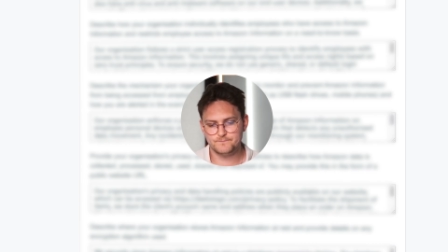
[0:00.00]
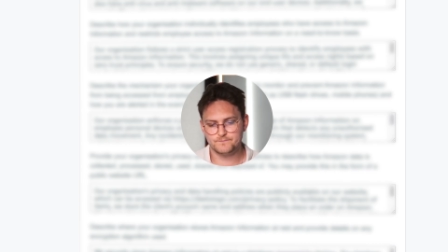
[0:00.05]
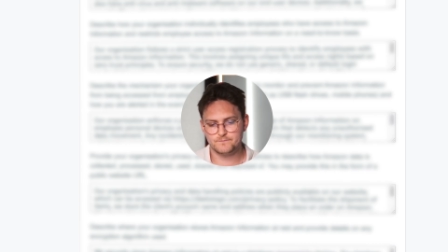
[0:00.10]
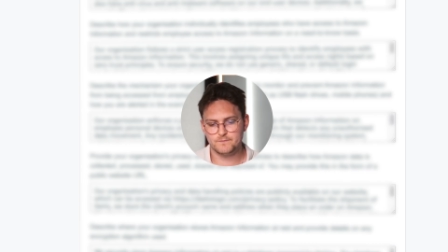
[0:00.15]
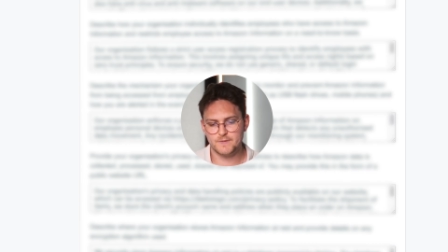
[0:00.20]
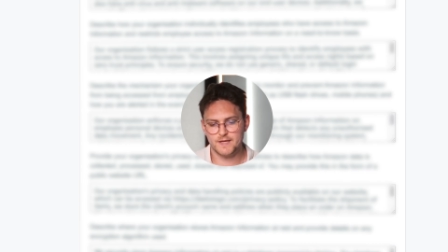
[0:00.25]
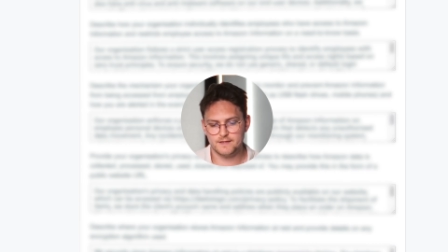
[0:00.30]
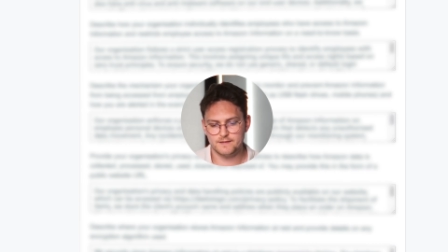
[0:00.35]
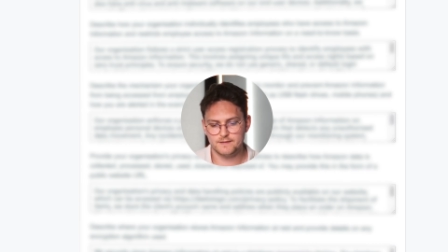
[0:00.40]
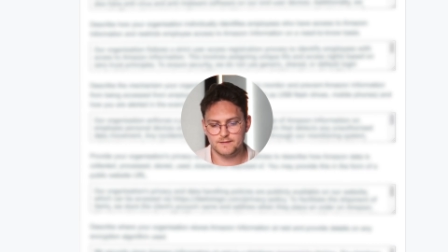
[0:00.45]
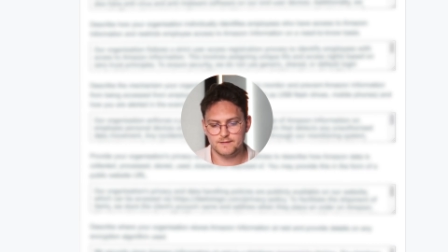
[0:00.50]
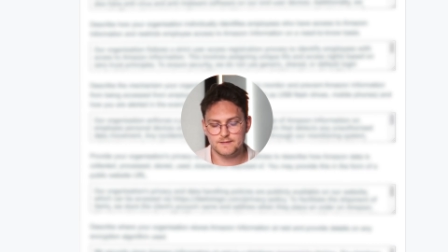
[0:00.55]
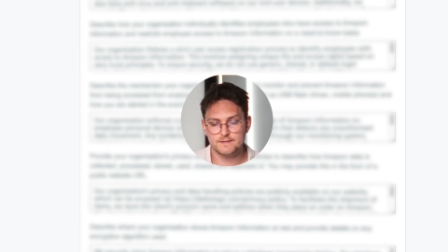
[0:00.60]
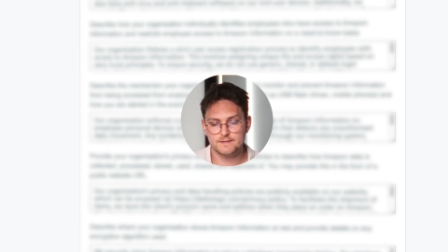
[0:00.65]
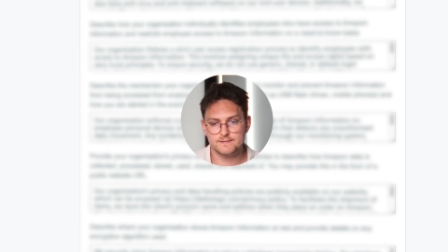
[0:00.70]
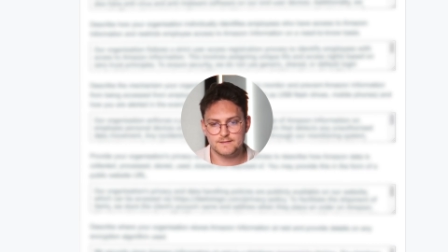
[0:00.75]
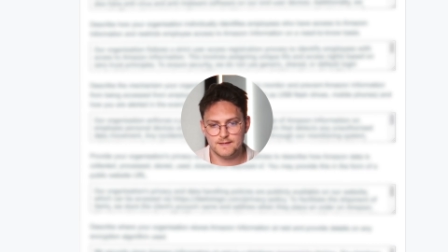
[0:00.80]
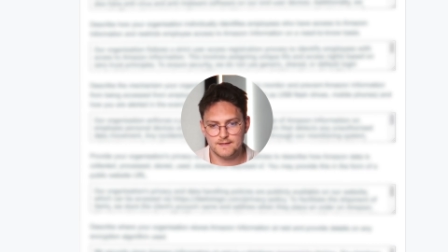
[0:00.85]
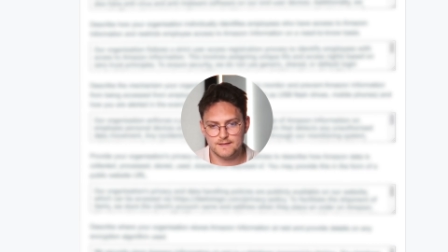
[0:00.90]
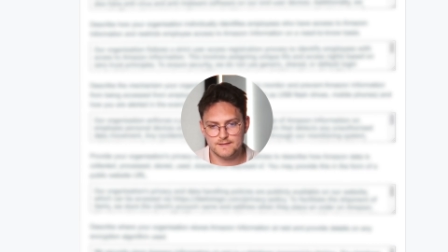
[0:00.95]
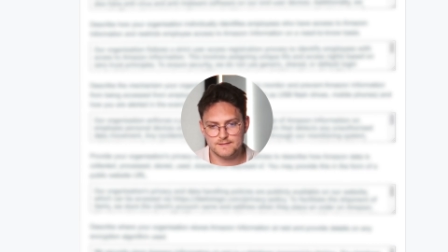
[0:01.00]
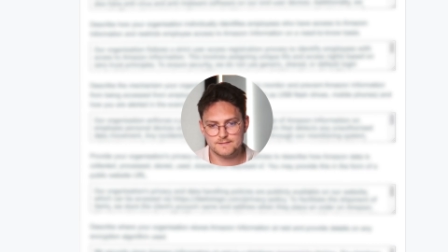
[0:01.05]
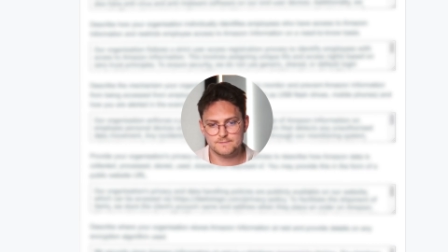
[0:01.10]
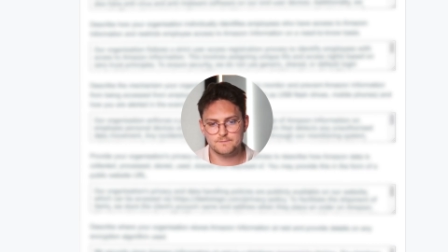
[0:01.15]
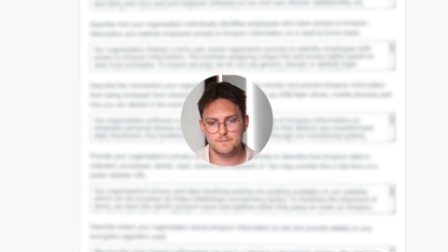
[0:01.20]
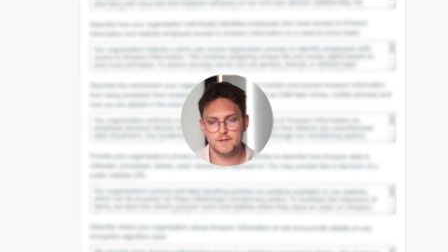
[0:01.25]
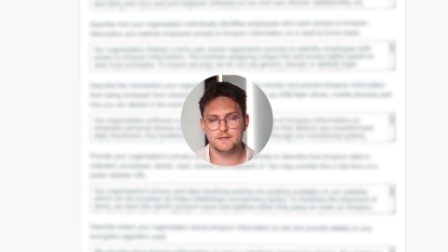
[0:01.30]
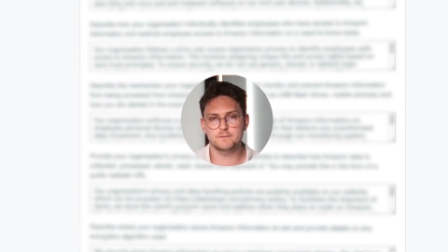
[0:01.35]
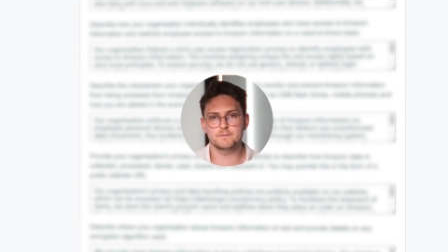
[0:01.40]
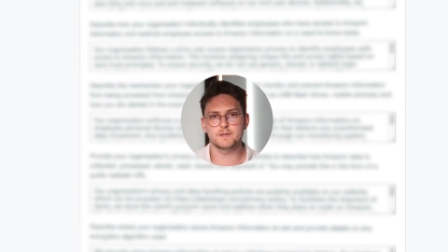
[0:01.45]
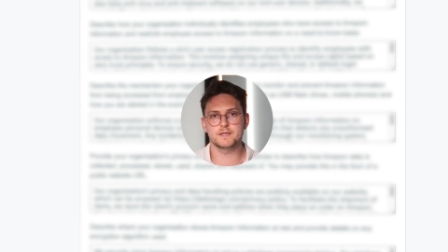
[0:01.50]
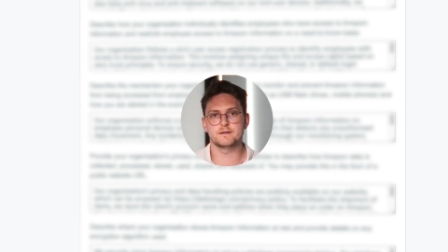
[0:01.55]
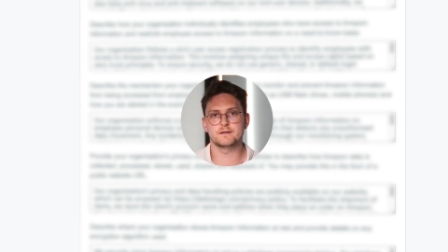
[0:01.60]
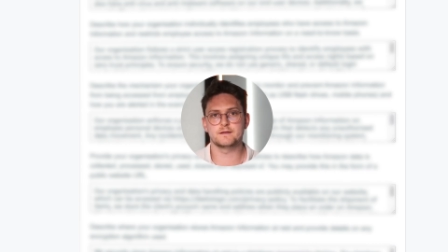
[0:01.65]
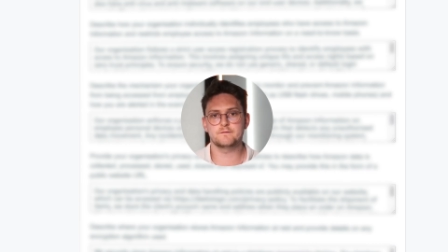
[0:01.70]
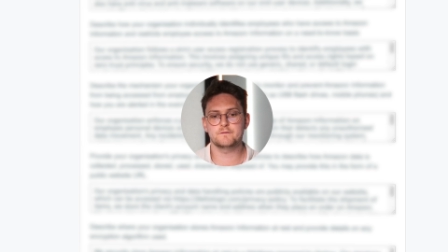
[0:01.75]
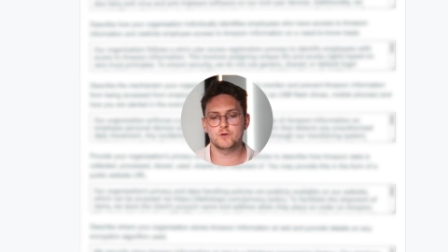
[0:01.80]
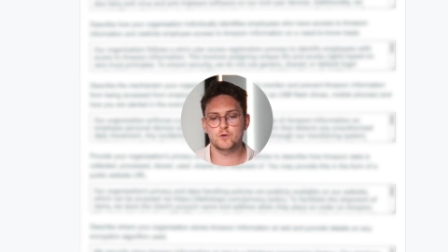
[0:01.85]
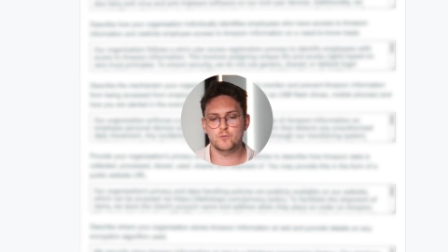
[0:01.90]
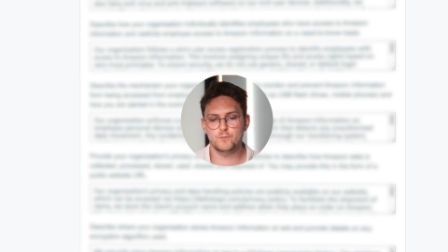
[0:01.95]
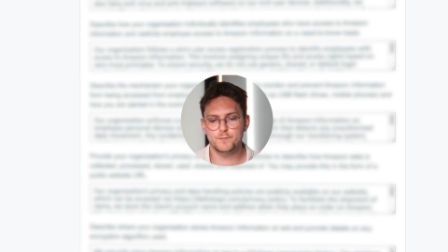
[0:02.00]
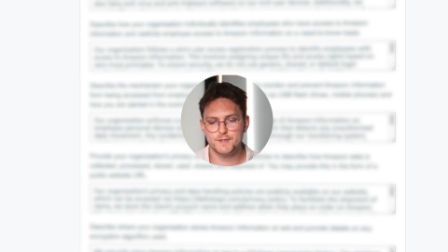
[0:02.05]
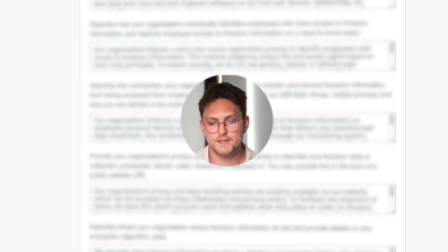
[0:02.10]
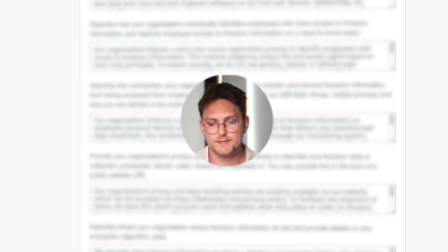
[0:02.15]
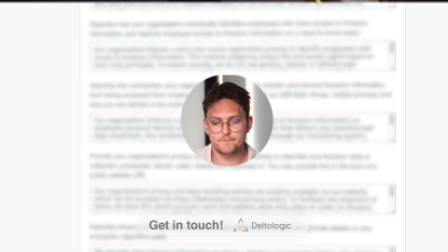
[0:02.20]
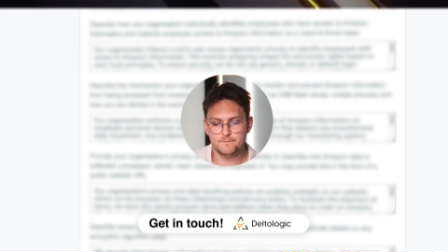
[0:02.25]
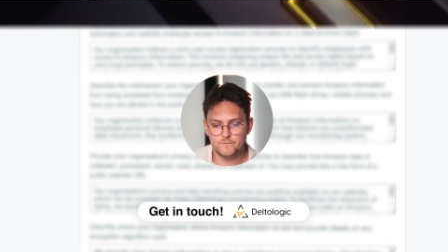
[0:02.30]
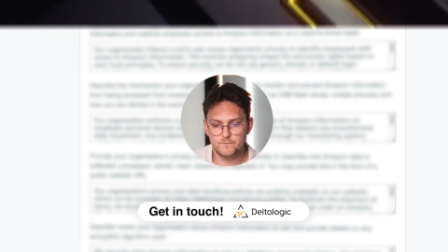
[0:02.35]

many sellers, many, many developers.